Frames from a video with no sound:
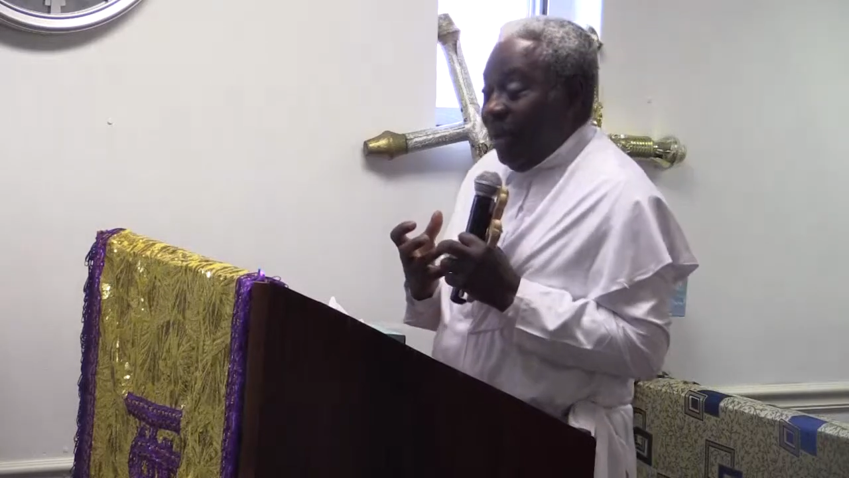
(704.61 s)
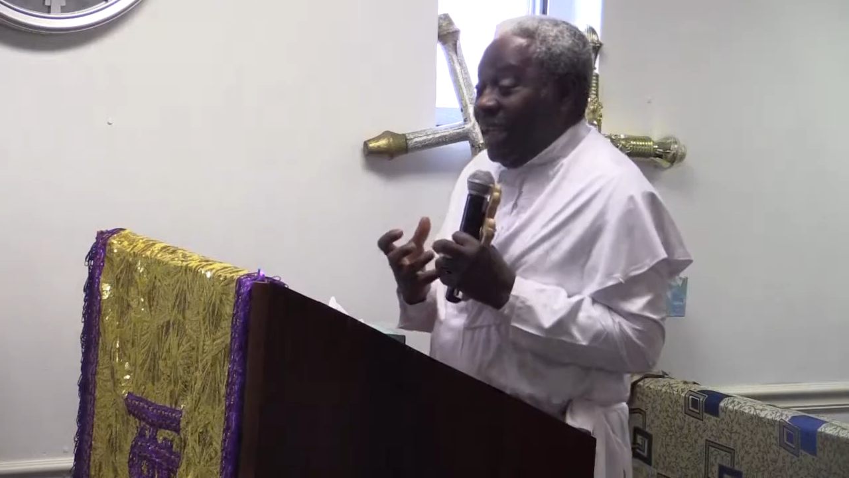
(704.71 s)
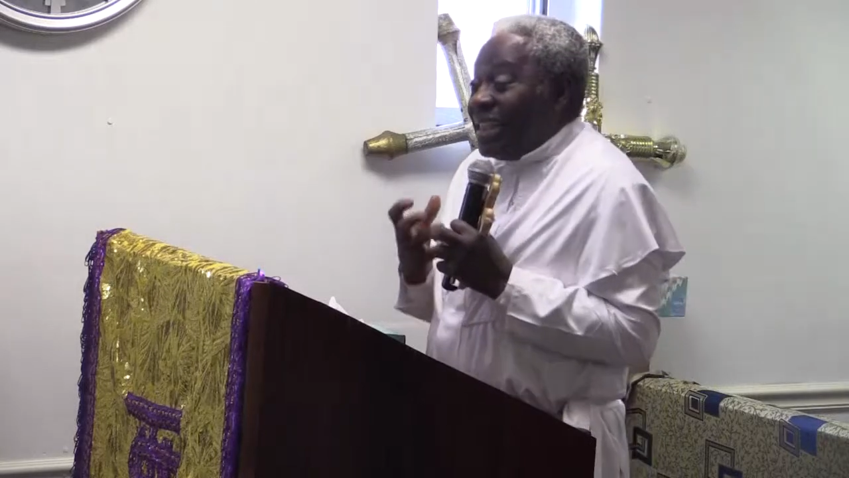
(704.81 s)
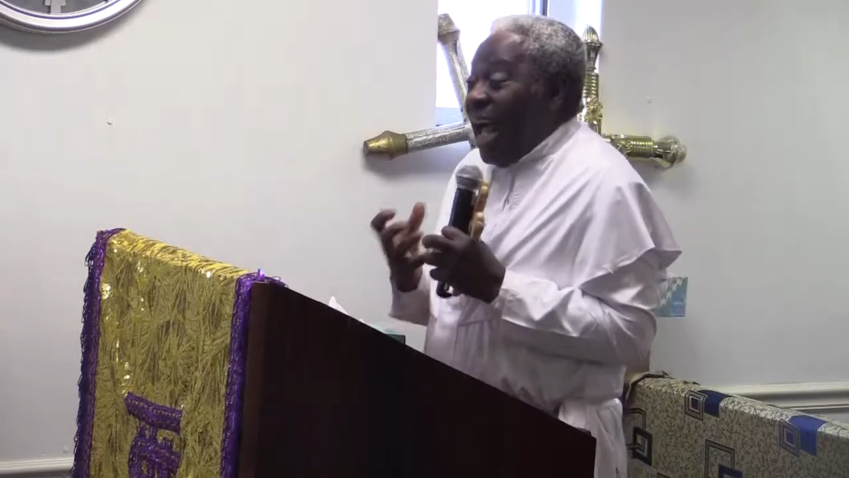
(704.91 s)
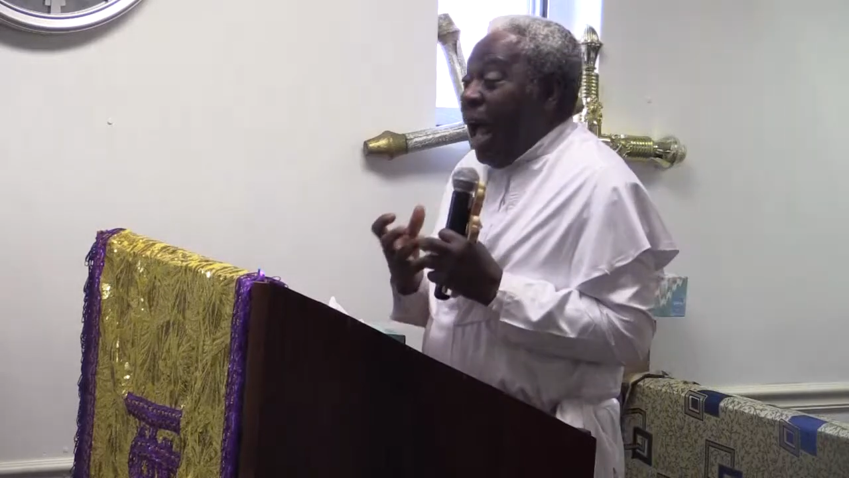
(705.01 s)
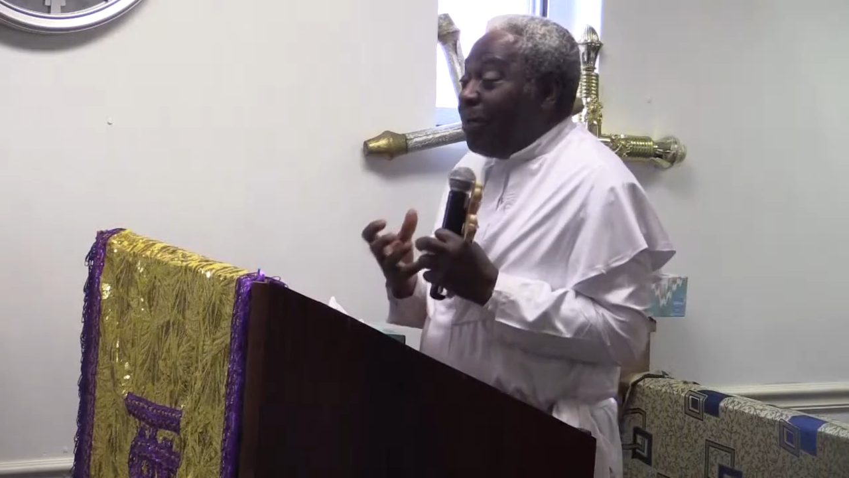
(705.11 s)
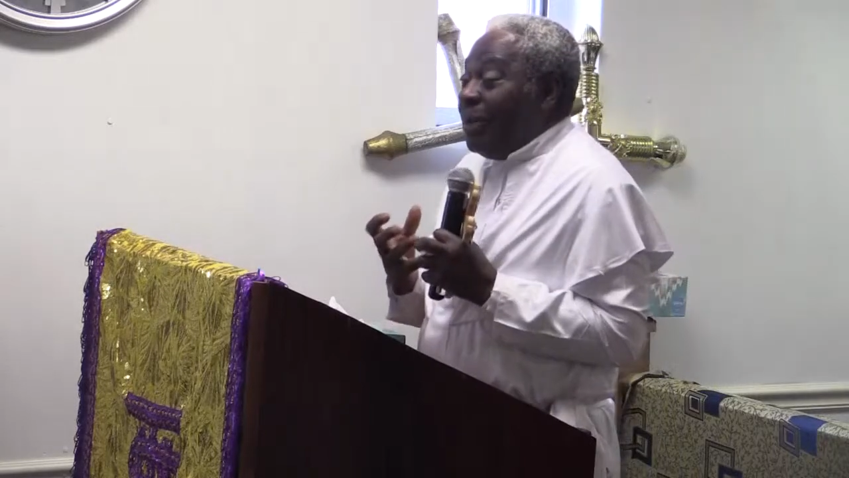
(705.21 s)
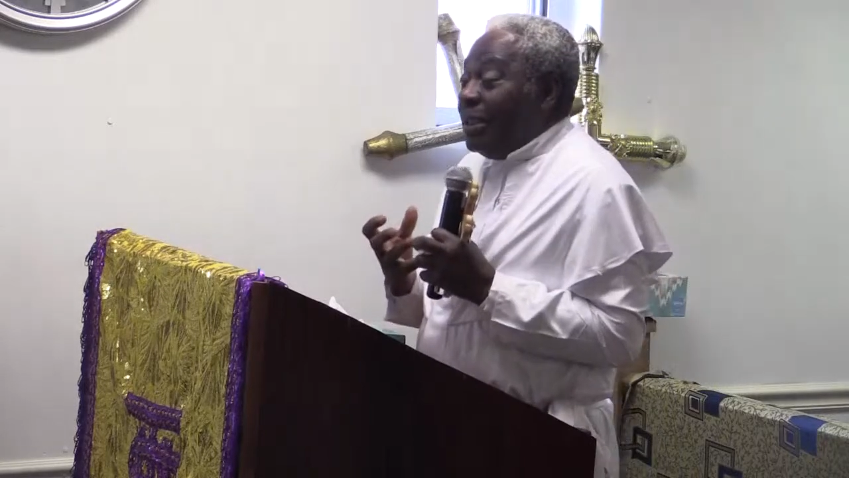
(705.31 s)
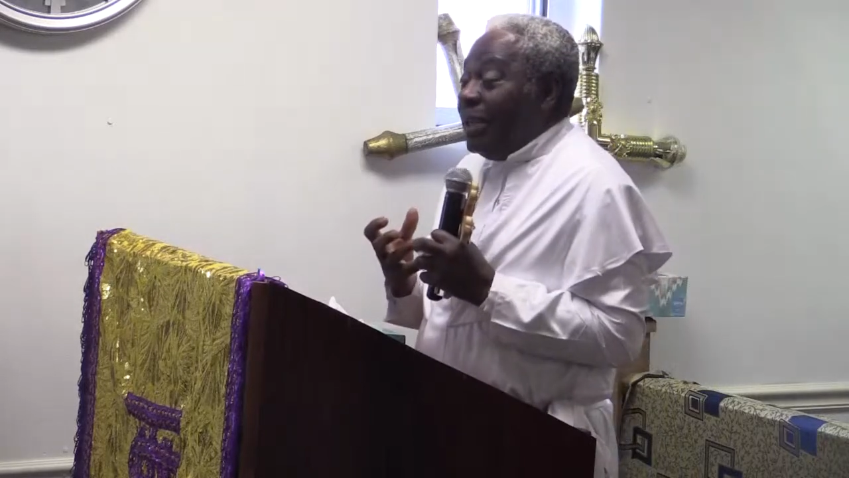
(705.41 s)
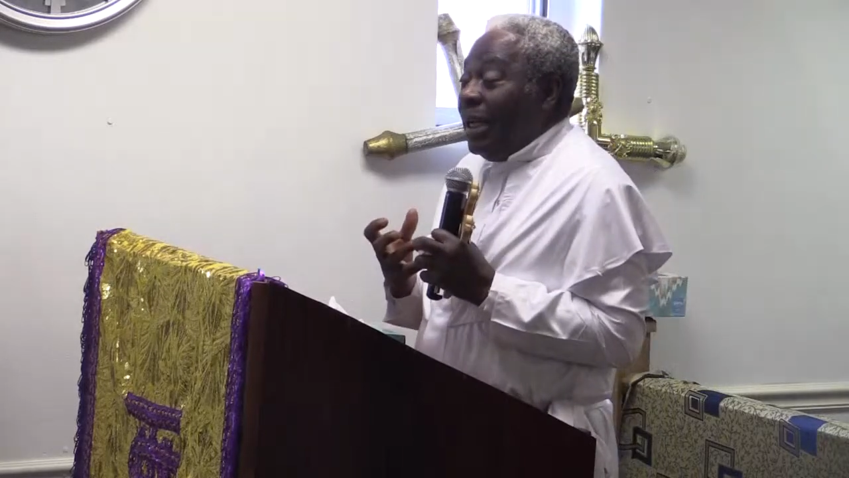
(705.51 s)
is
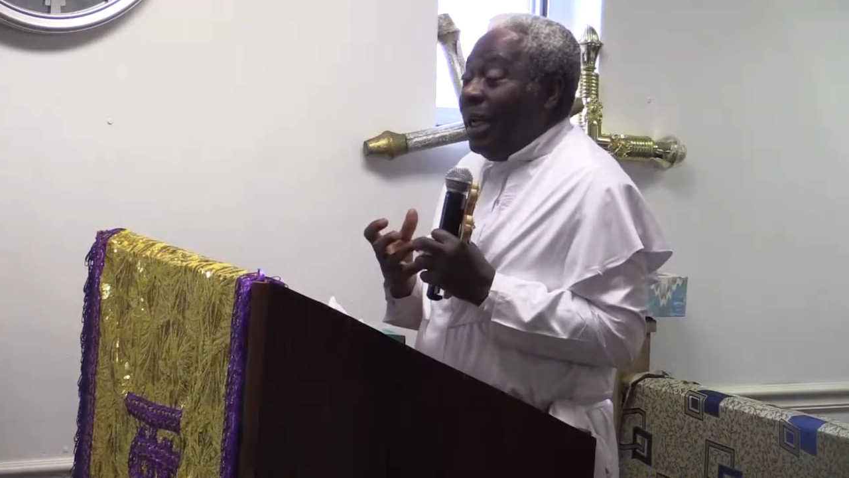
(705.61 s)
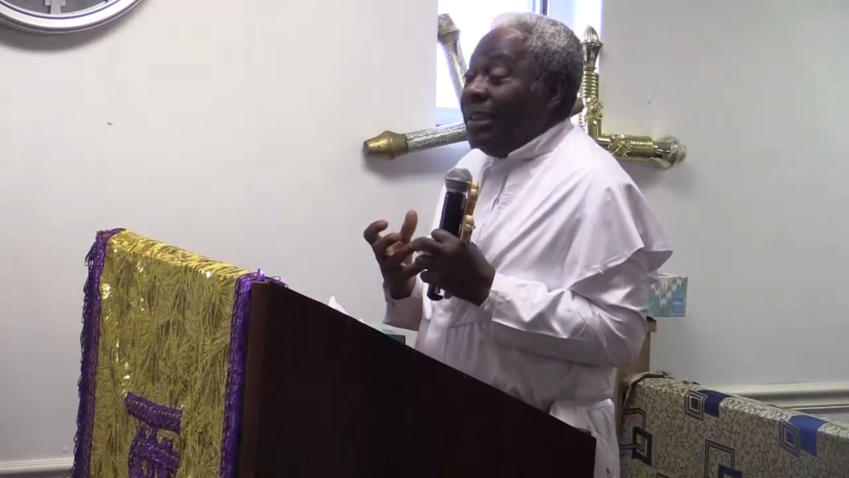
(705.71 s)
happening.